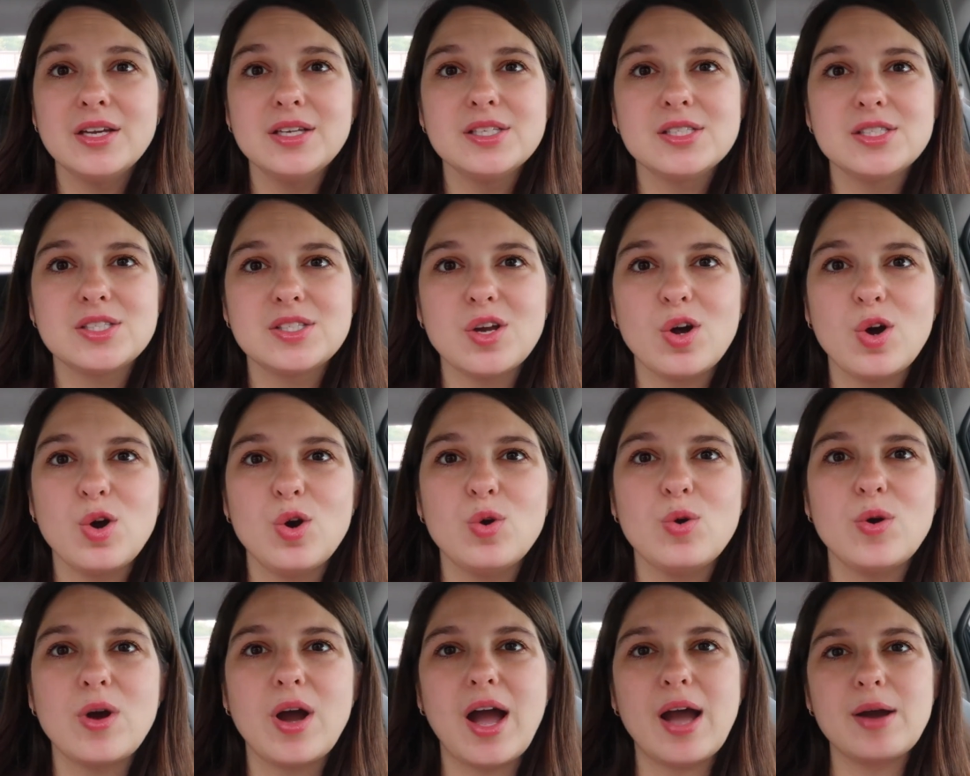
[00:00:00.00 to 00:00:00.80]

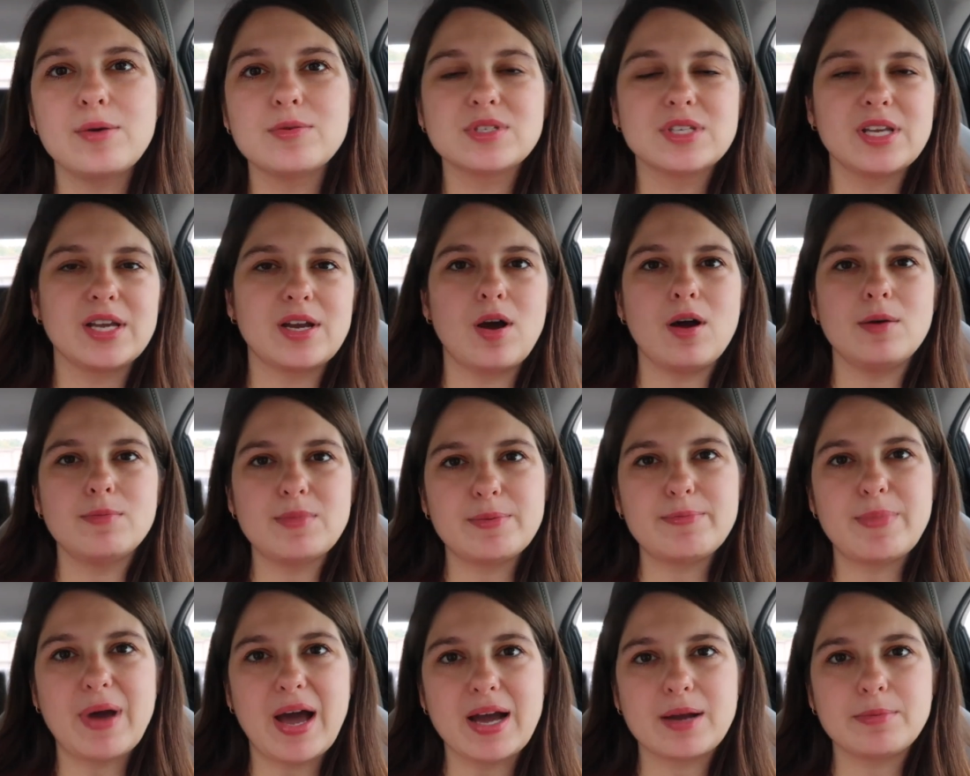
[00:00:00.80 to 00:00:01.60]
So I was like on
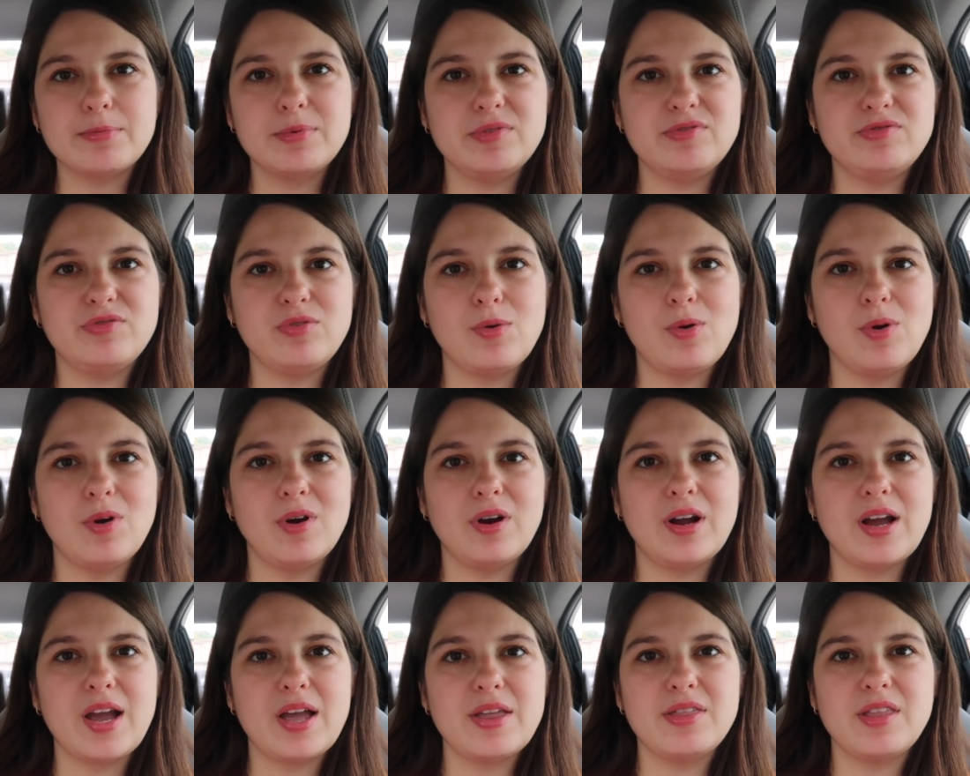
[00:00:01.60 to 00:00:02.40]
my back
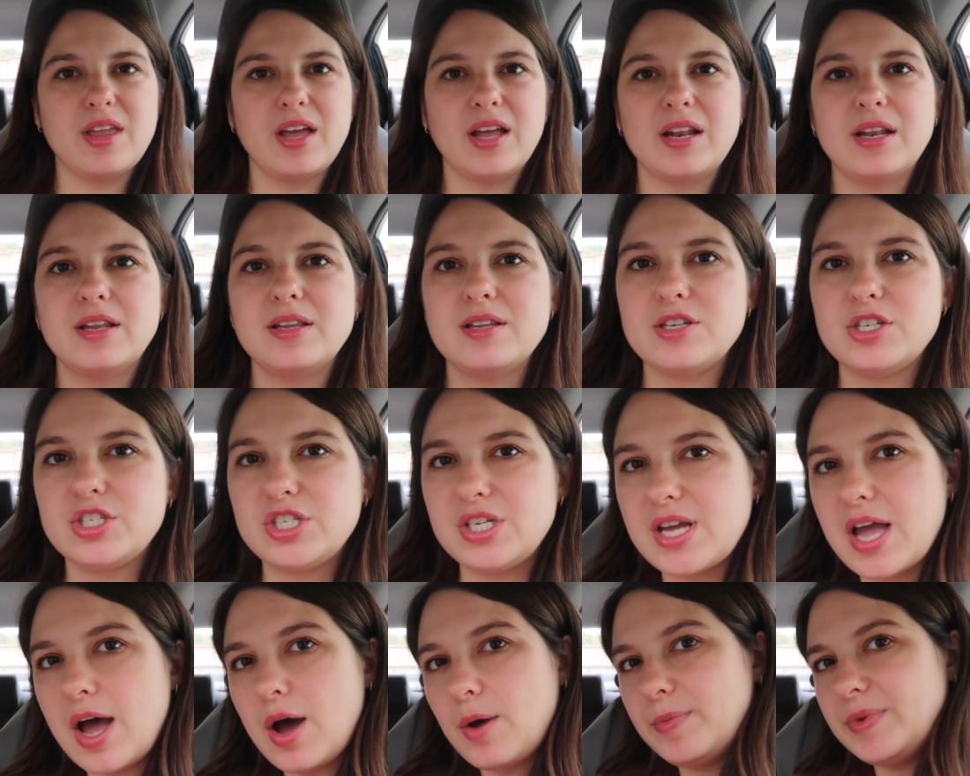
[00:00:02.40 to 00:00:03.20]
before and then
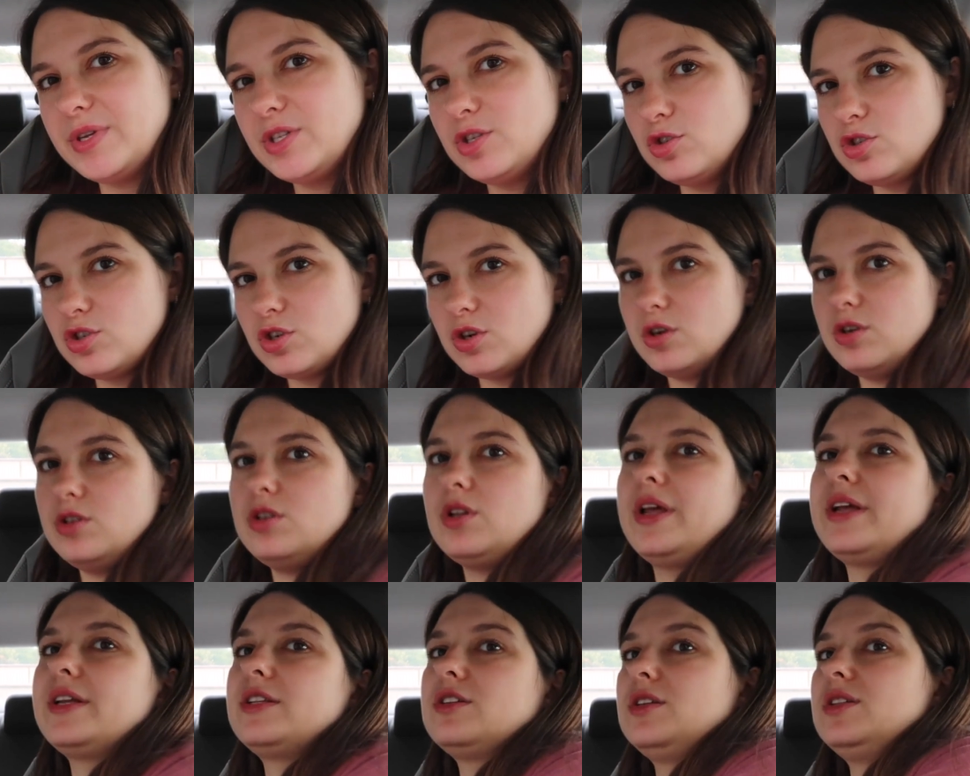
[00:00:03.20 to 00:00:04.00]
she helped me to turn
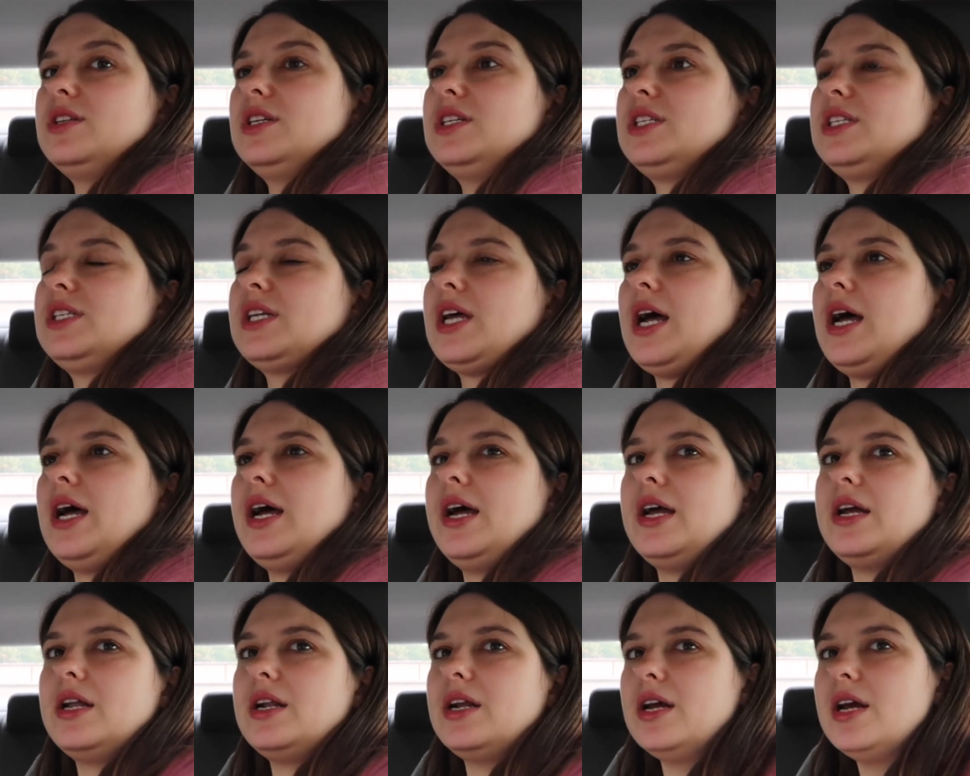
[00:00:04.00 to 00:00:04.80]
like to this
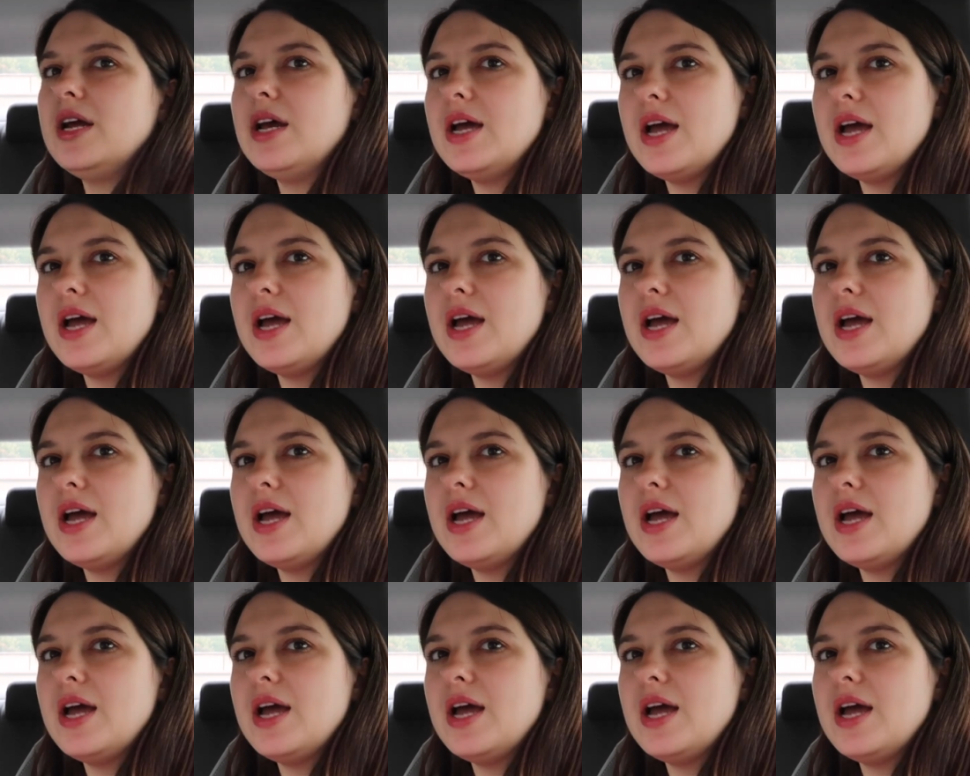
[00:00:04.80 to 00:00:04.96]
side